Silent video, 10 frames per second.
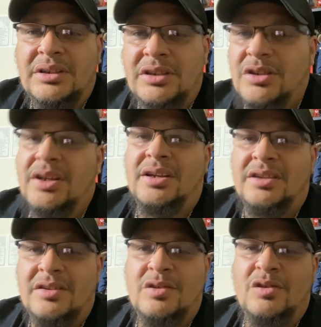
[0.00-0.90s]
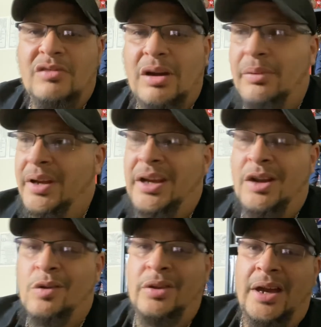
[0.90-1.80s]
You're not going to tell your robber,
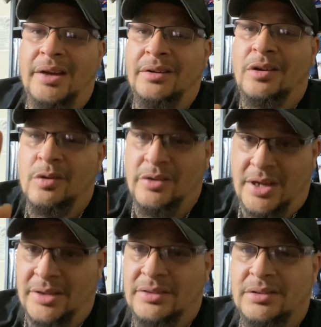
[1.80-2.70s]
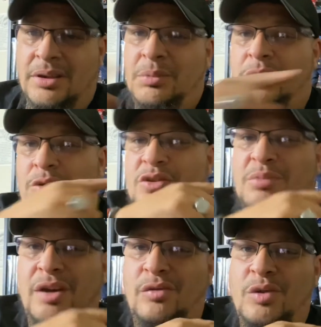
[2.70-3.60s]
hey, hold on, hold on. Let me go
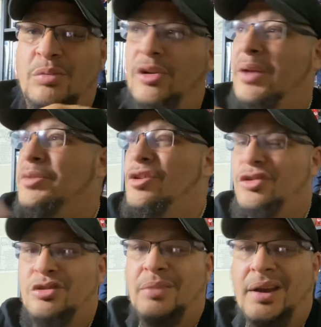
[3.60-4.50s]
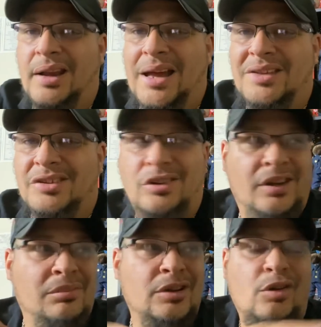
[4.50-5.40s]
to my room, or let me go to my closet,
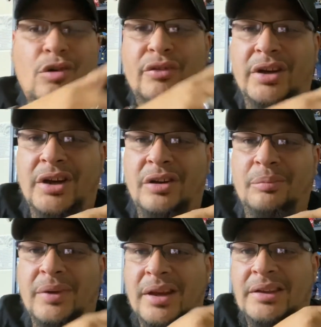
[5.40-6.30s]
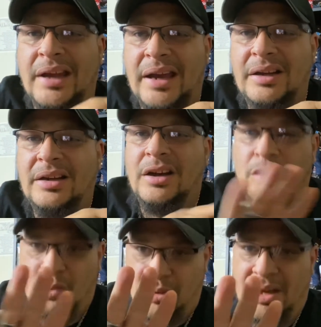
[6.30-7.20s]
or let me go over here, get that.
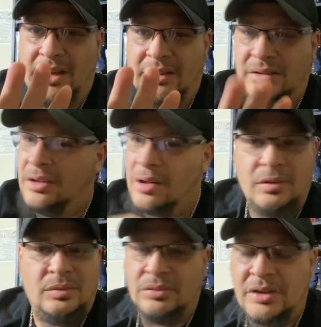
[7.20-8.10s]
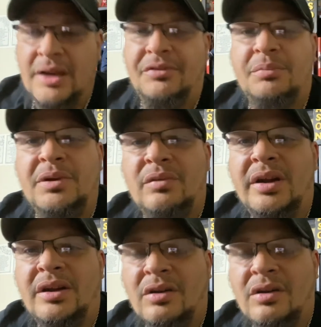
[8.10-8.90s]
Hold on. No, you have to be ready at